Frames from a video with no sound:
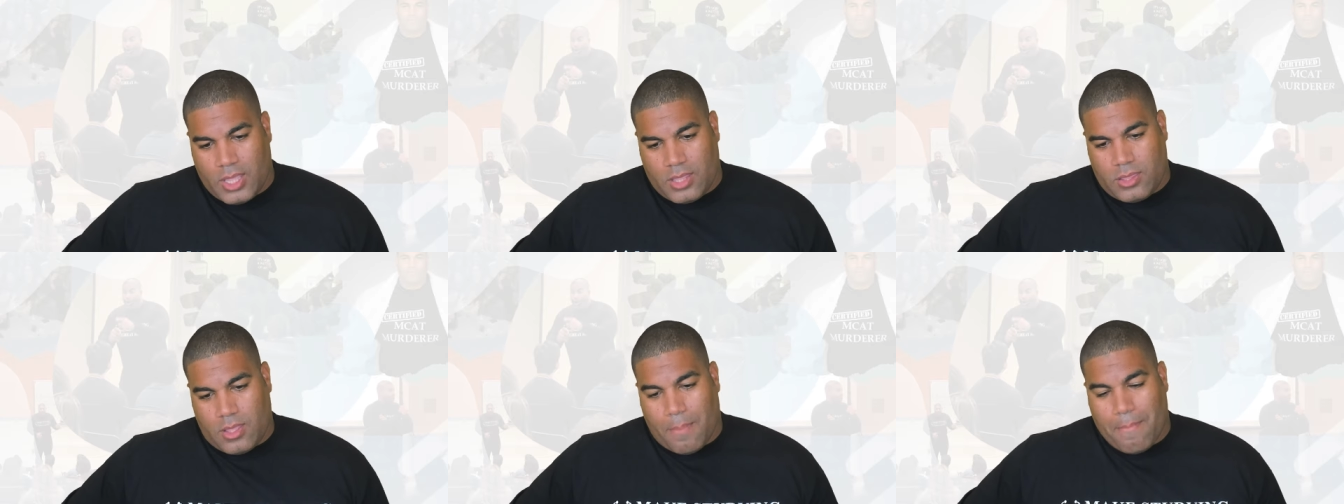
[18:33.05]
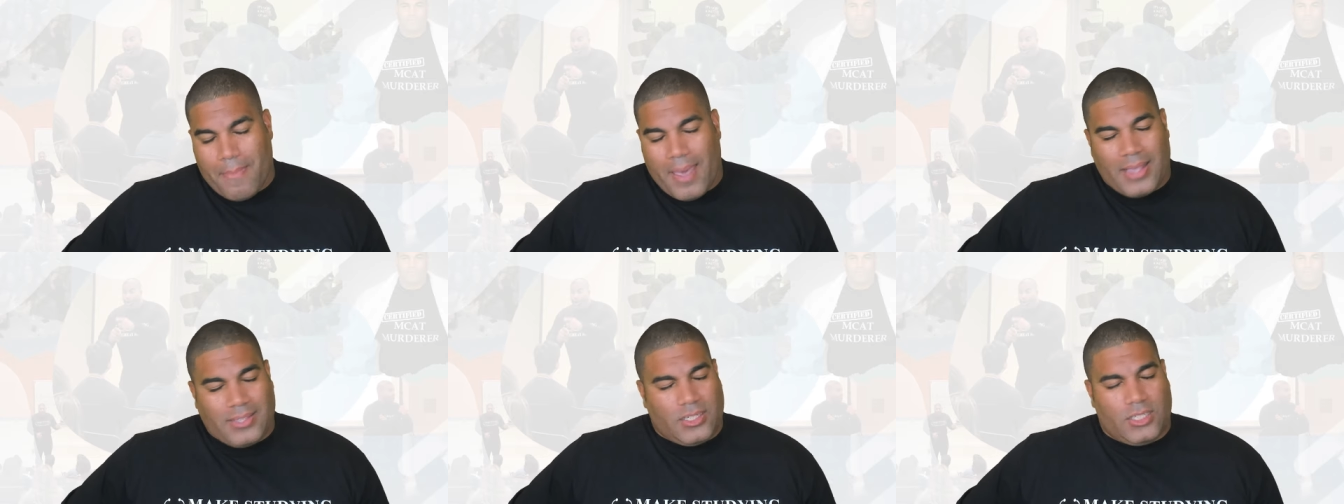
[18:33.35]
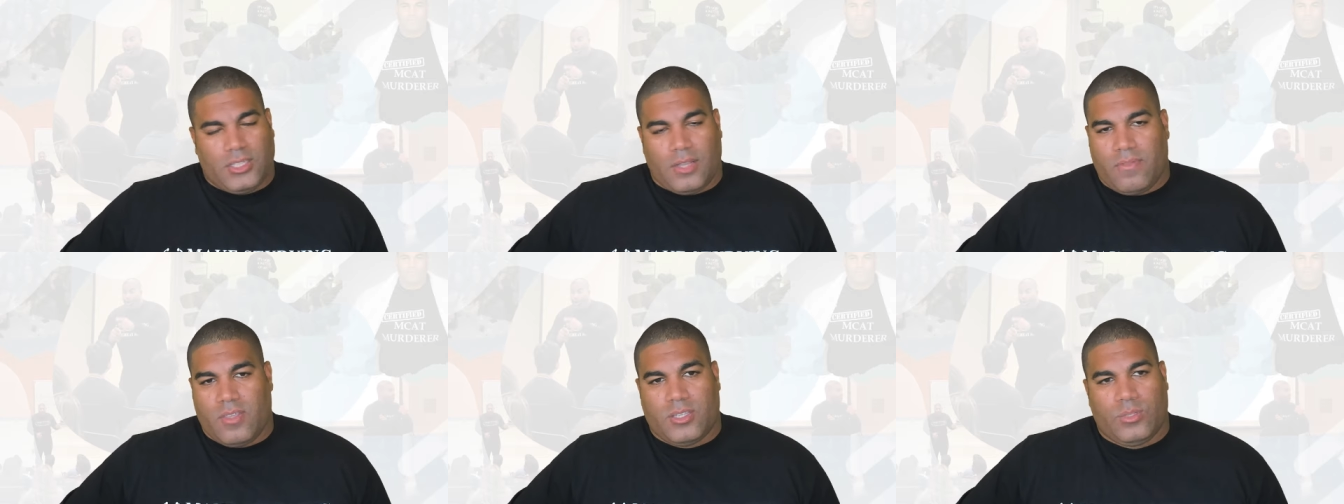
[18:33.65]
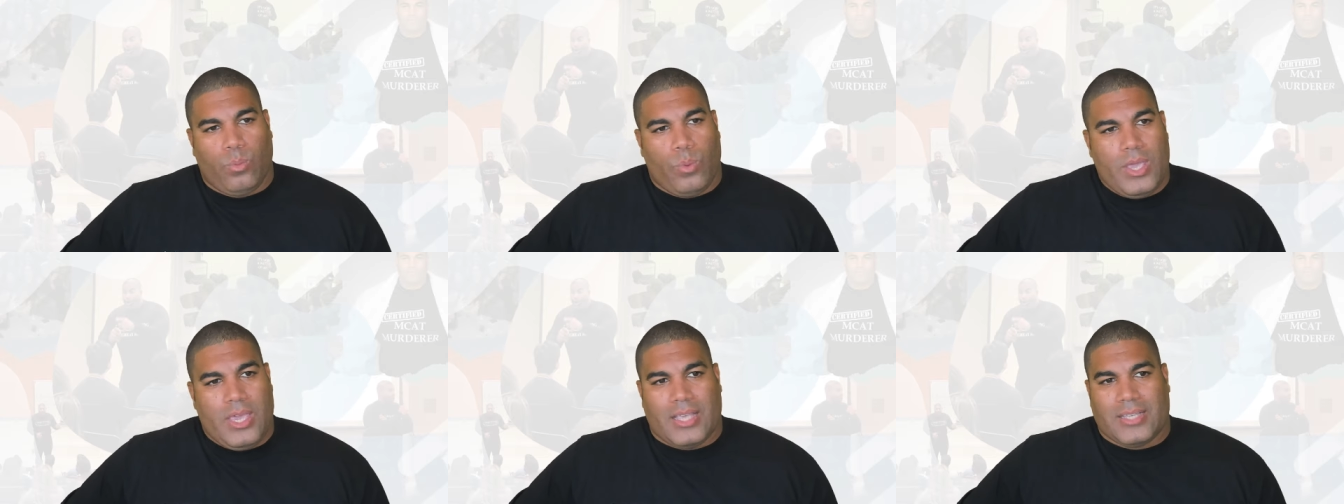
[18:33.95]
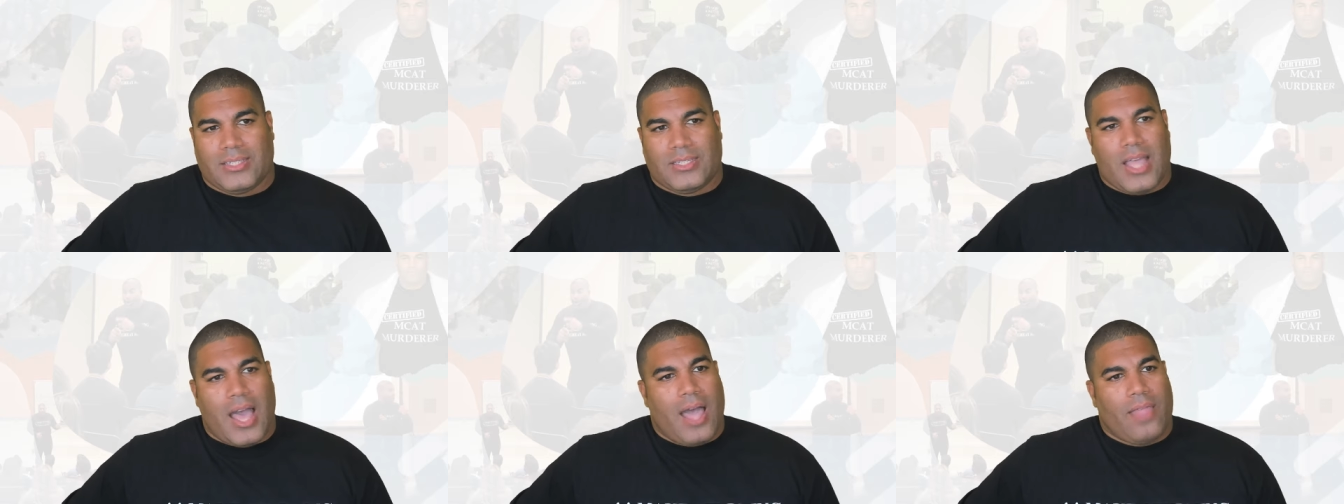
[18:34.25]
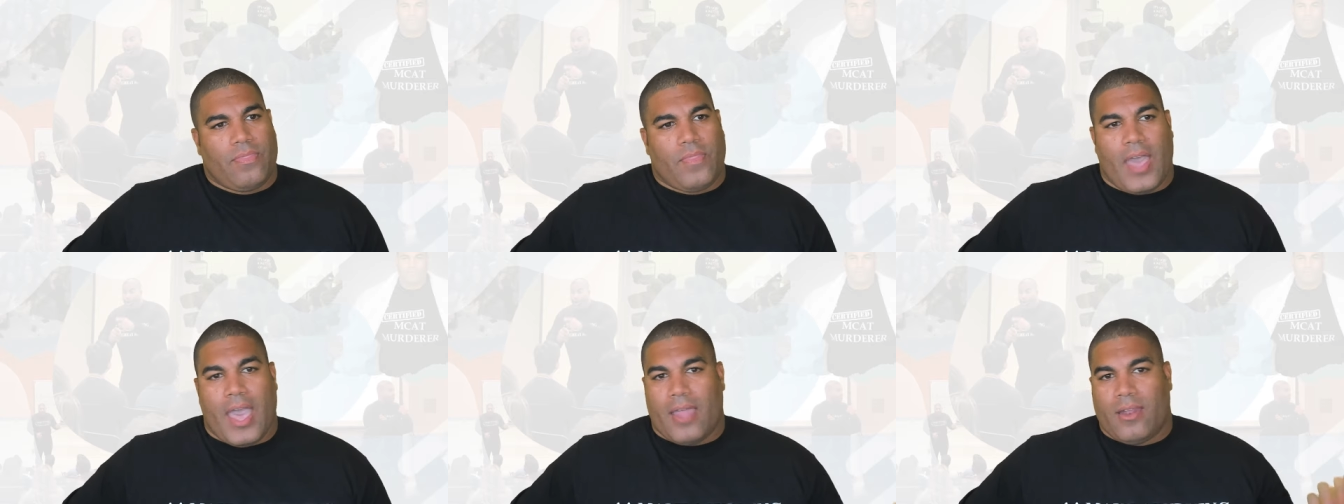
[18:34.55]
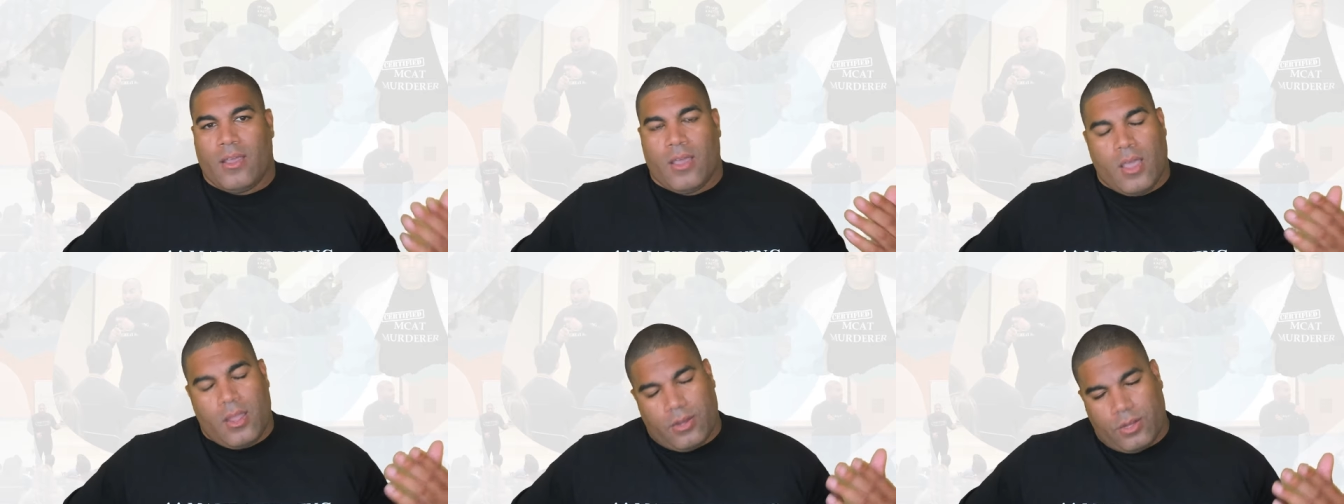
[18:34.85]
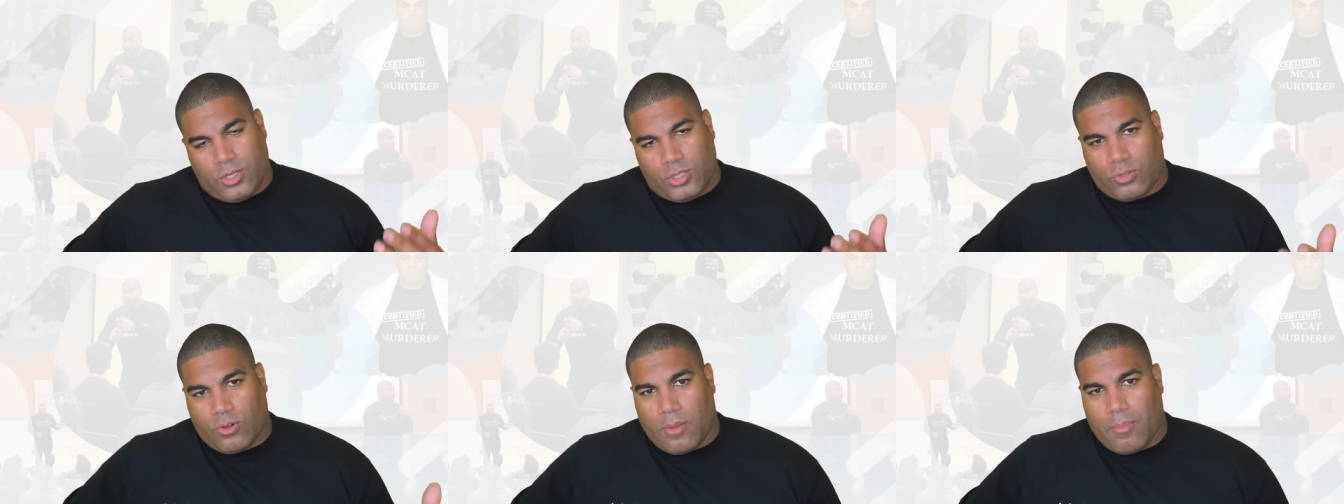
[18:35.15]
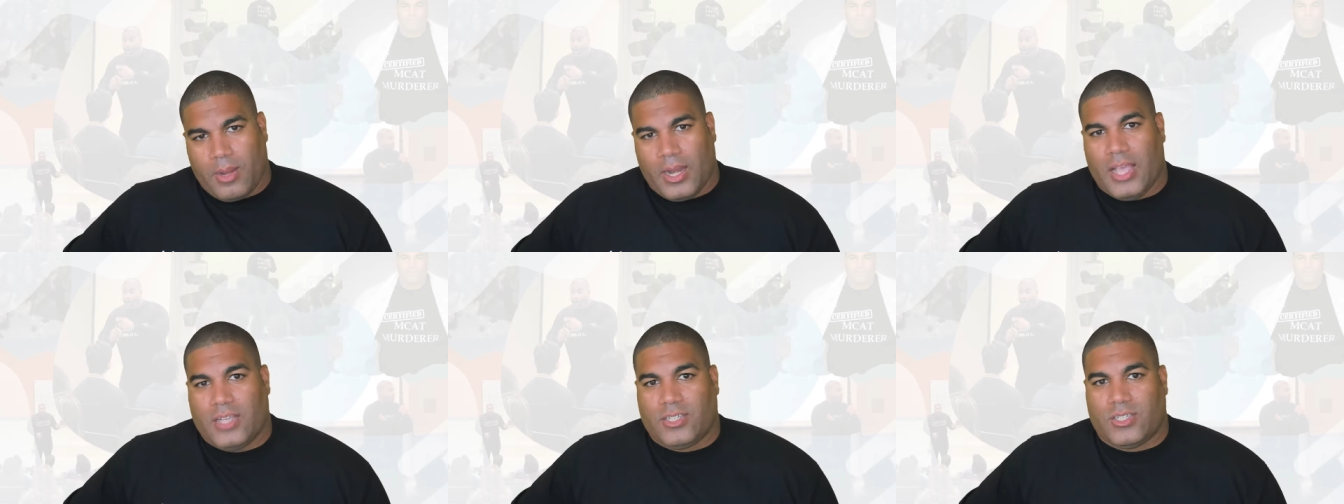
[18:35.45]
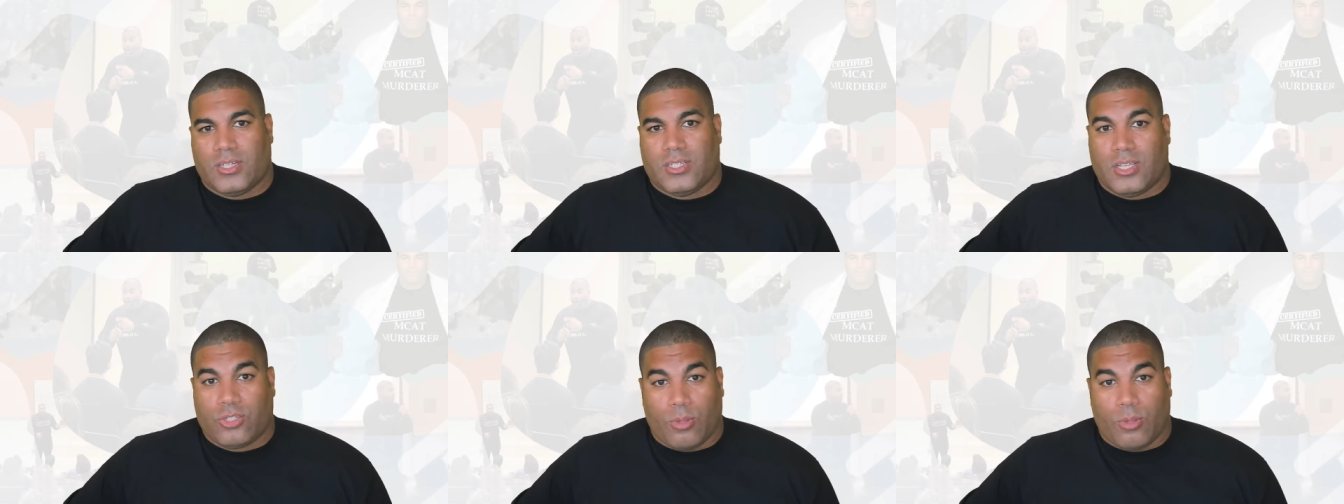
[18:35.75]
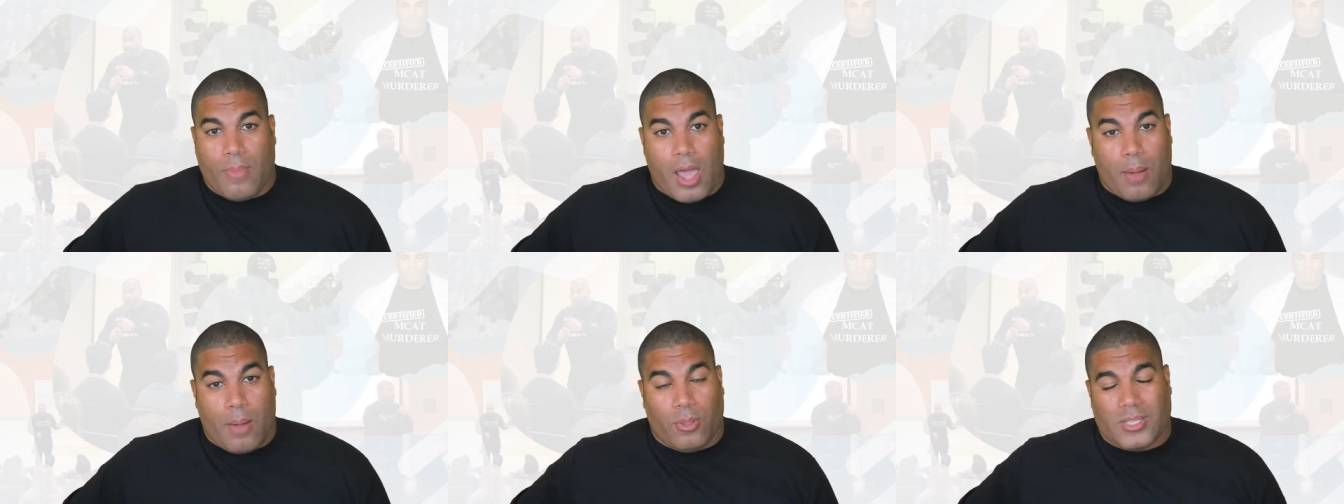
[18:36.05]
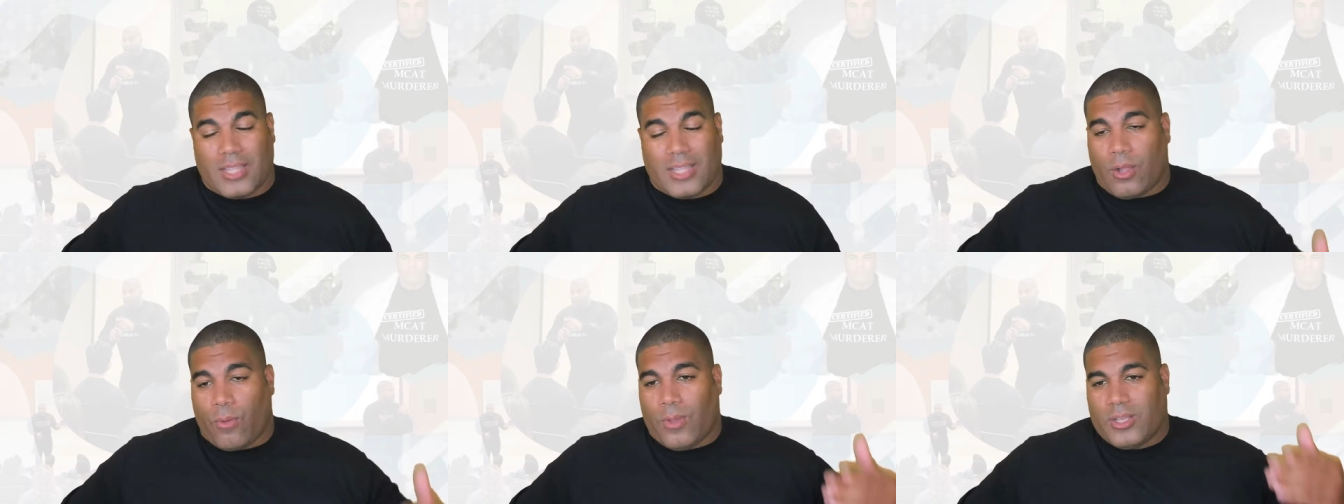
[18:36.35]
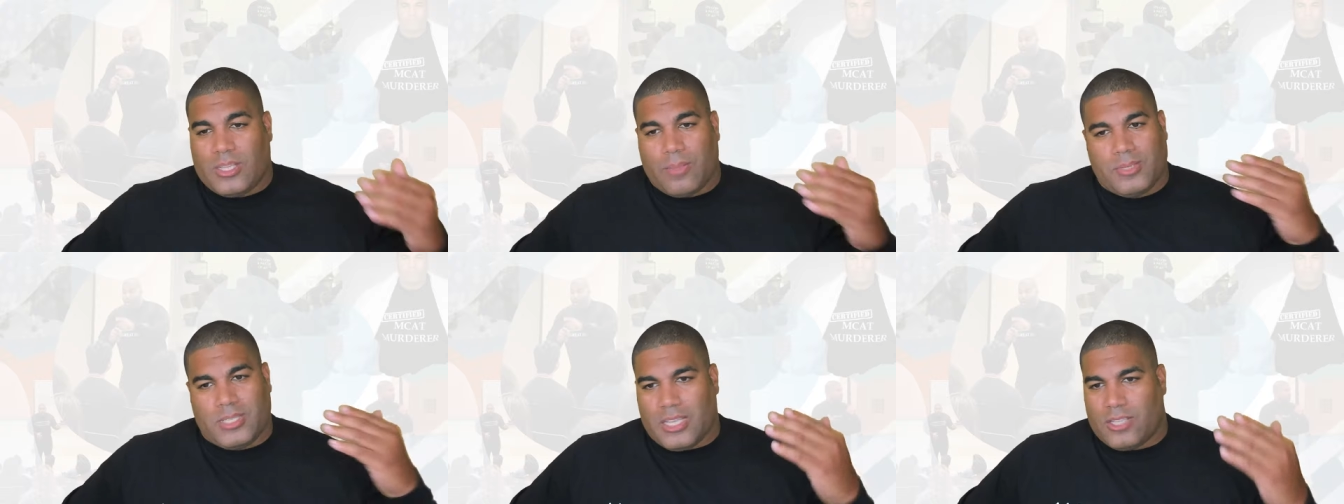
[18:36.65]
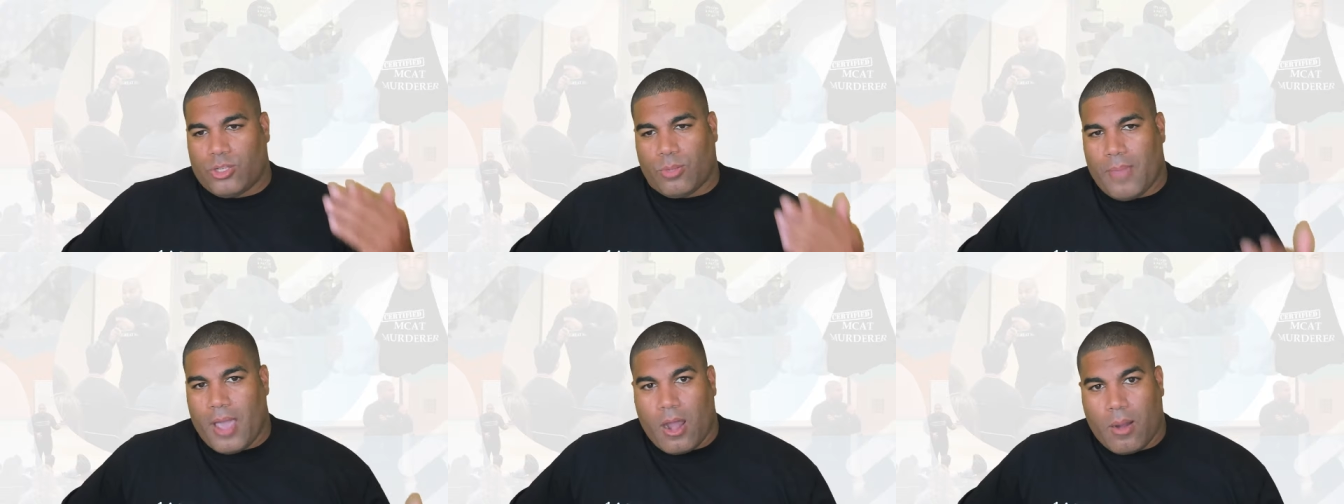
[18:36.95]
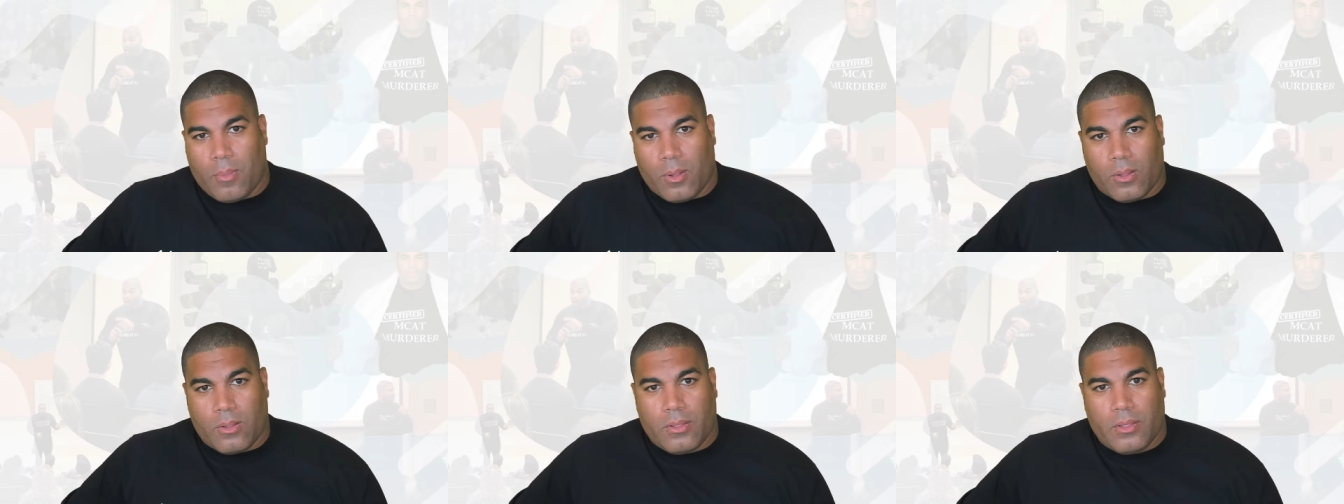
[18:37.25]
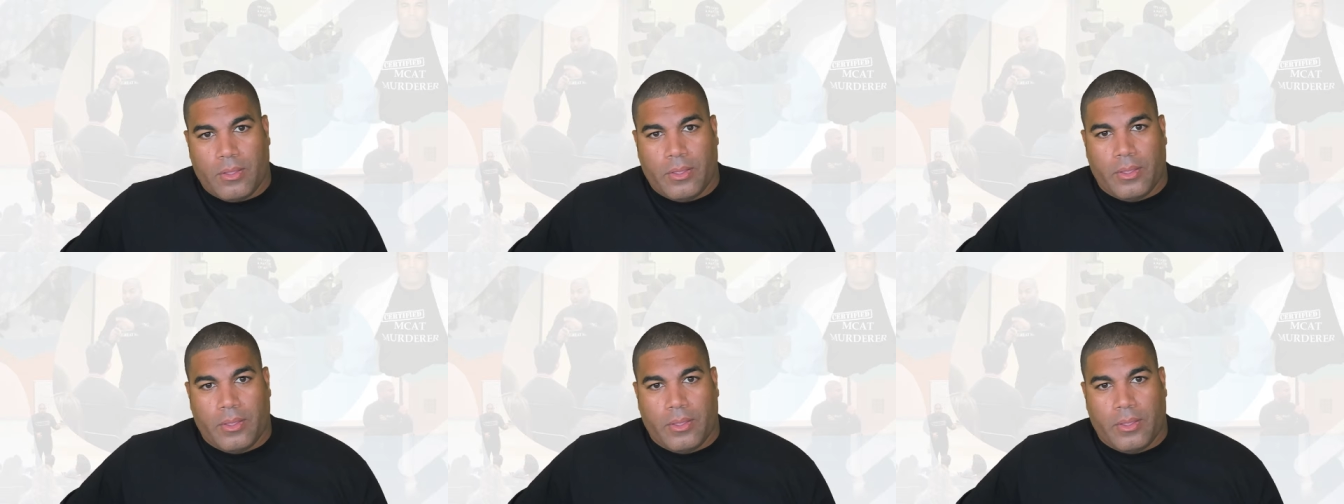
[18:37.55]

the message of this week is not that discrimination is insurmountable. It's not that racism is insurmountable.